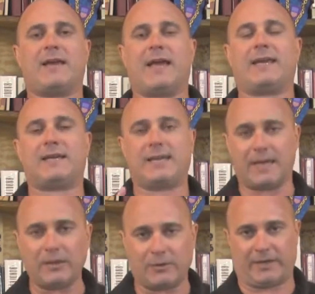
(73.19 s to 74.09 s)
a
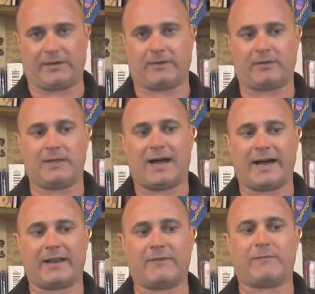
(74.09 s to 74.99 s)
killer deal
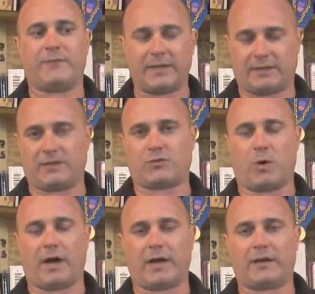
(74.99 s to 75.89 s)
on a vintage
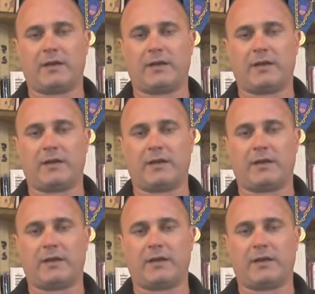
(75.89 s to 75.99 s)
wine